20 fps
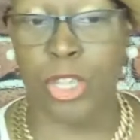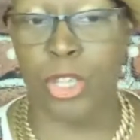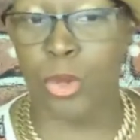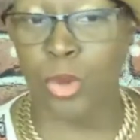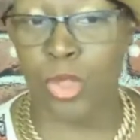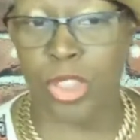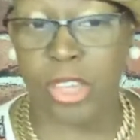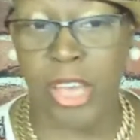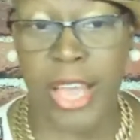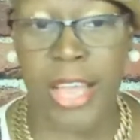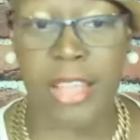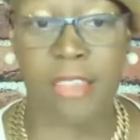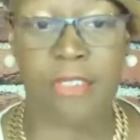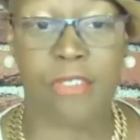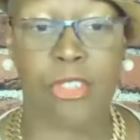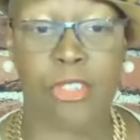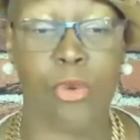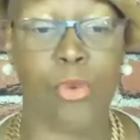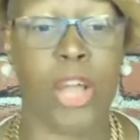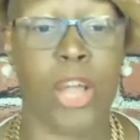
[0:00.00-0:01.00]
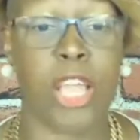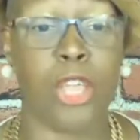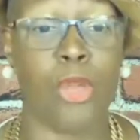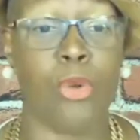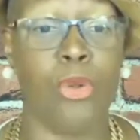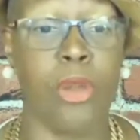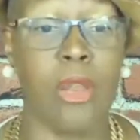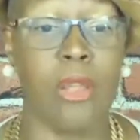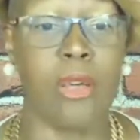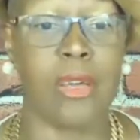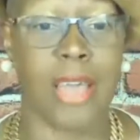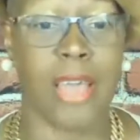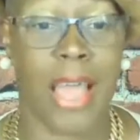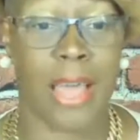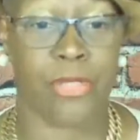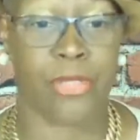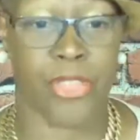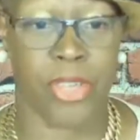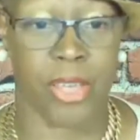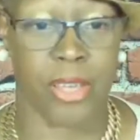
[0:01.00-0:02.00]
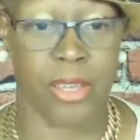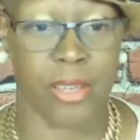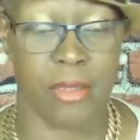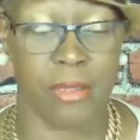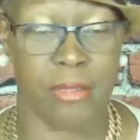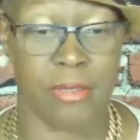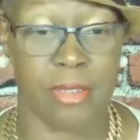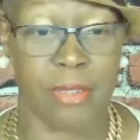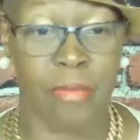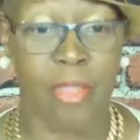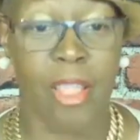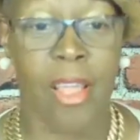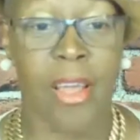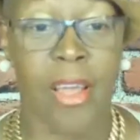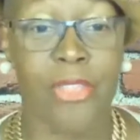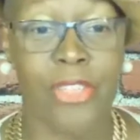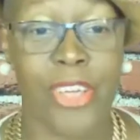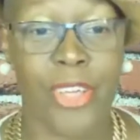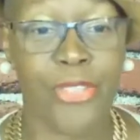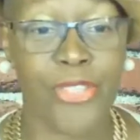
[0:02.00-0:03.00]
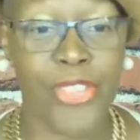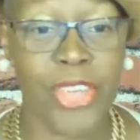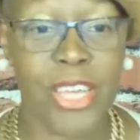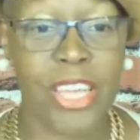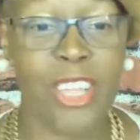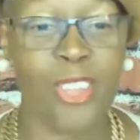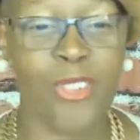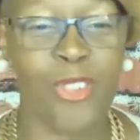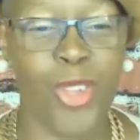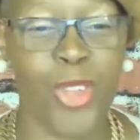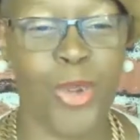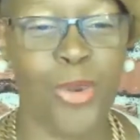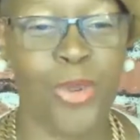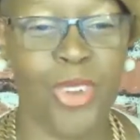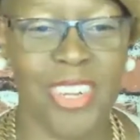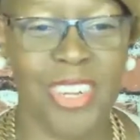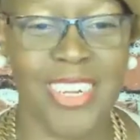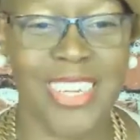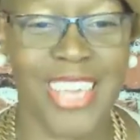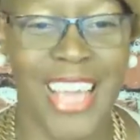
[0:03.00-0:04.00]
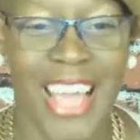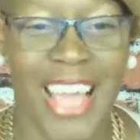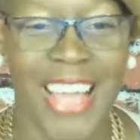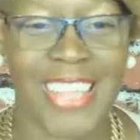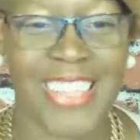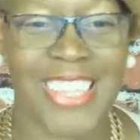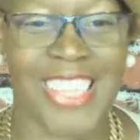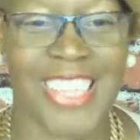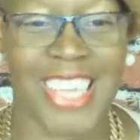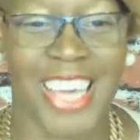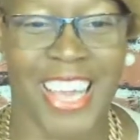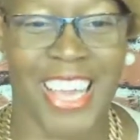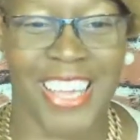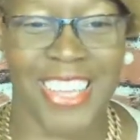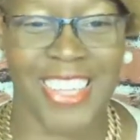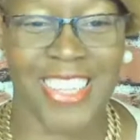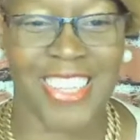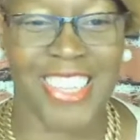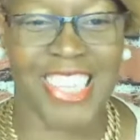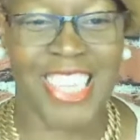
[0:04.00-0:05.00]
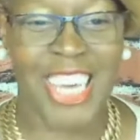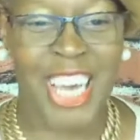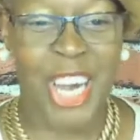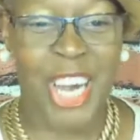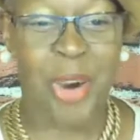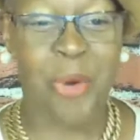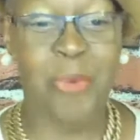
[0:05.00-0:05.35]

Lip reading: when you change the way you look at things, the things you look at change.